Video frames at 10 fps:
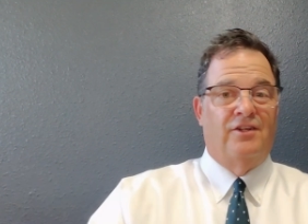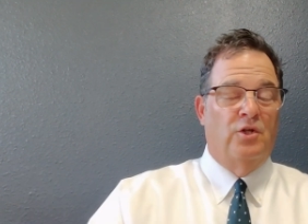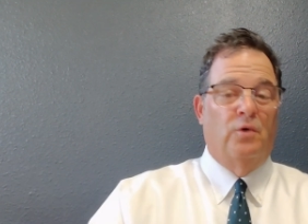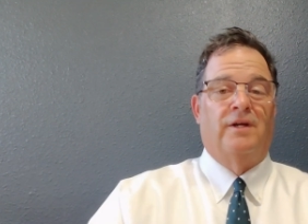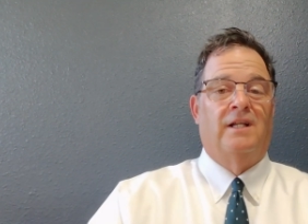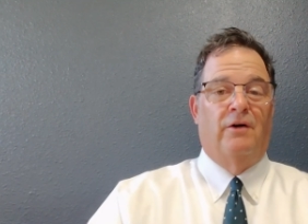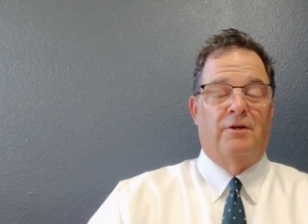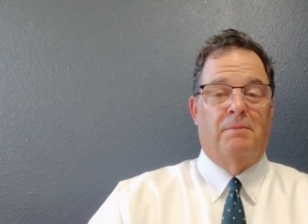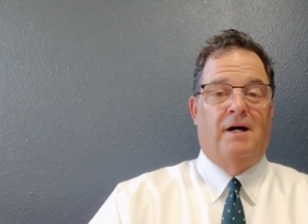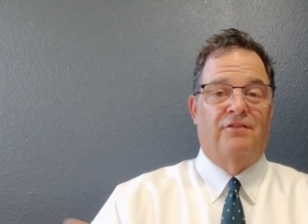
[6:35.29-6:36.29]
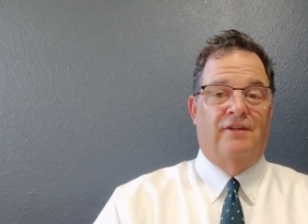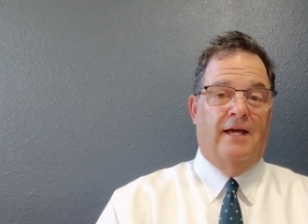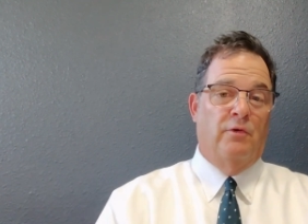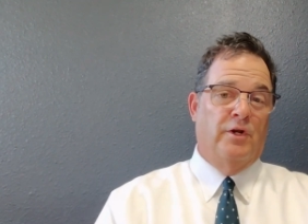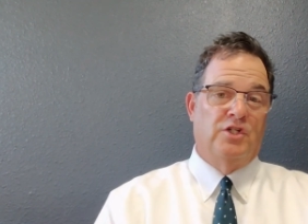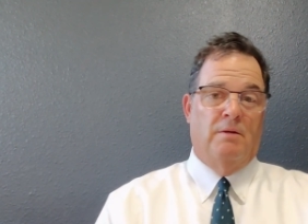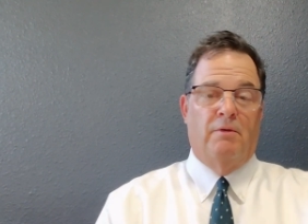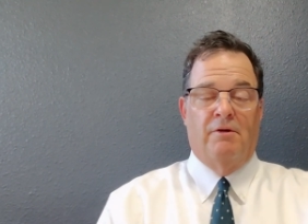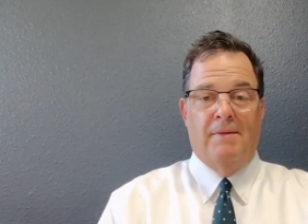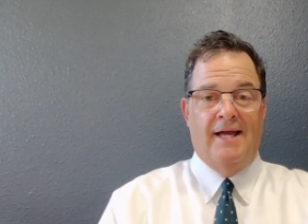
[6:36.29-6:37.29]
sudden you don't get along with your boss and now you want to jump
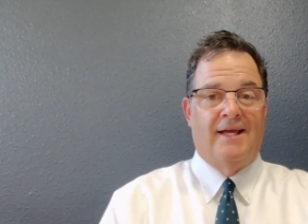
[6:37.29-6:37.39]
over to my